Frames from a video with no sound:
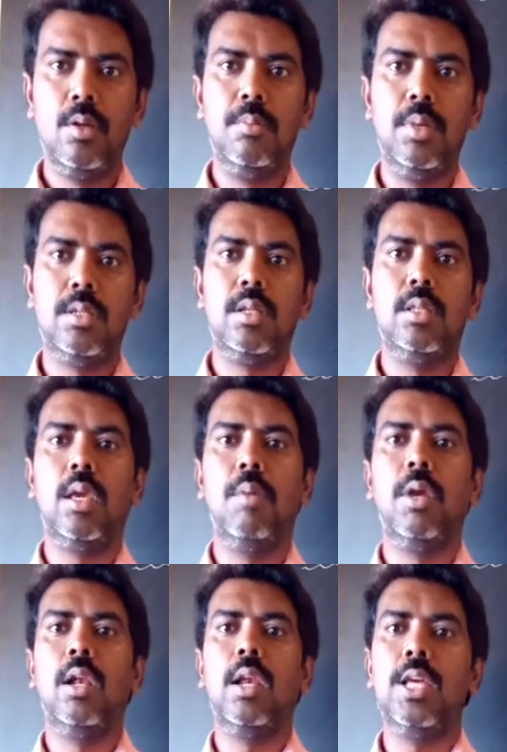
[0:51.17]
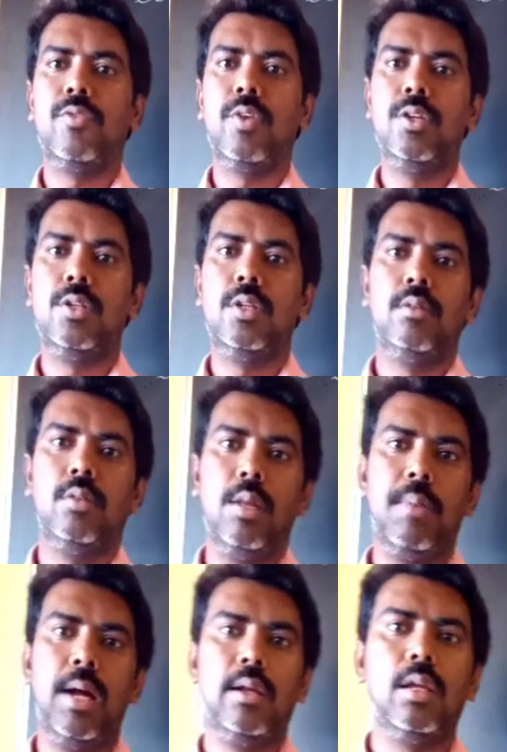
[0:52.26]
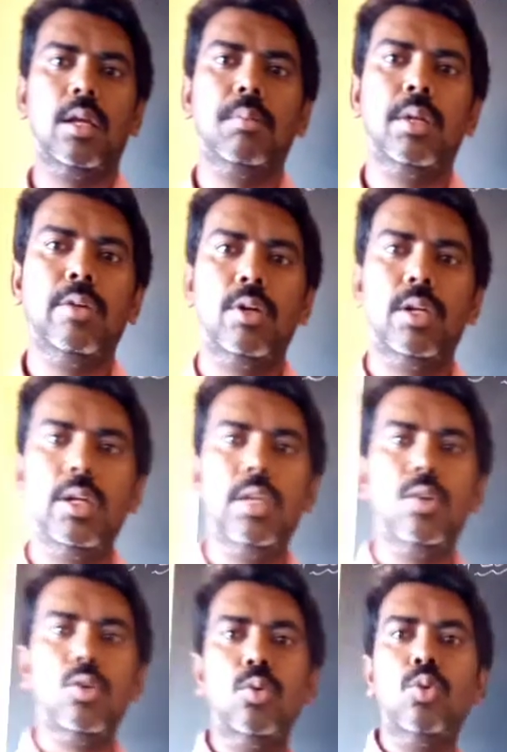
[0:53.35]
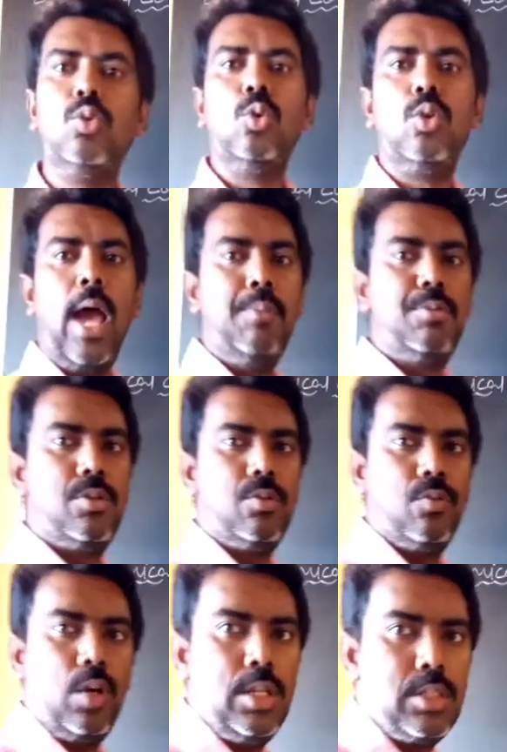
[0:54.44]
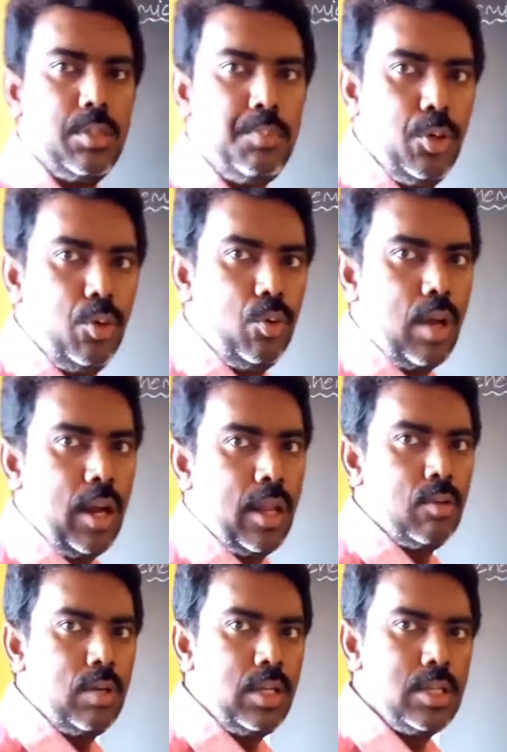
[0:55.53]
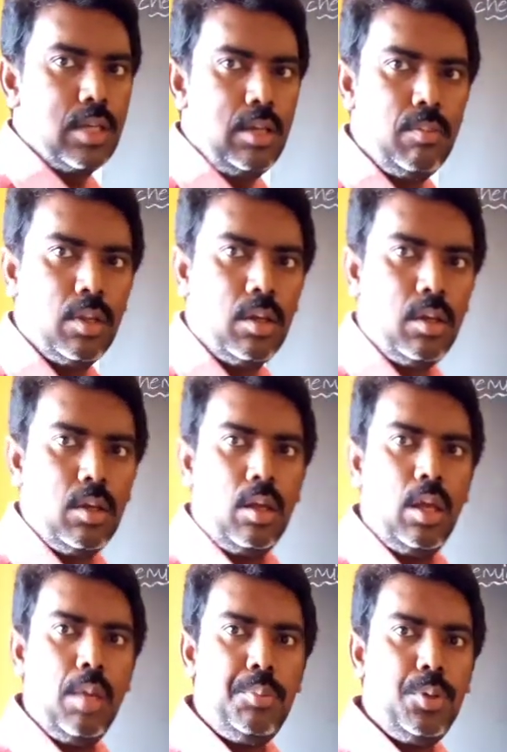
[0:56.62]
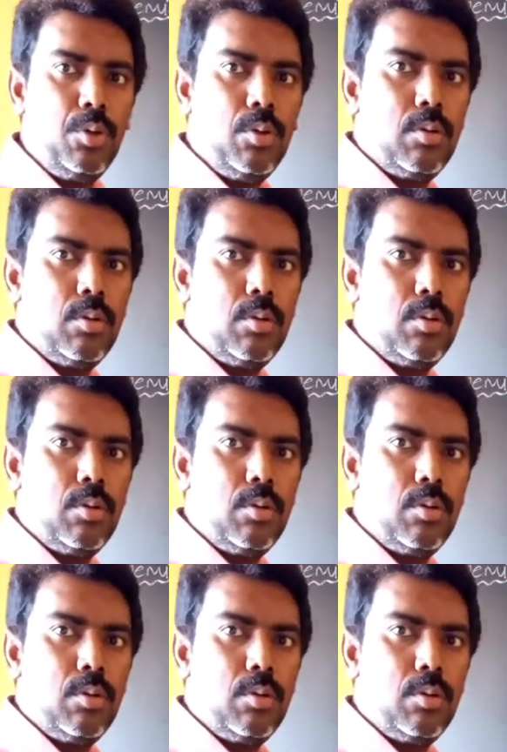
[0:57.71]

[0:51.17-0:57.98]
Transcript: Based on the chemical classification, the matter can be divided into two types. One is a pure, another one is a impure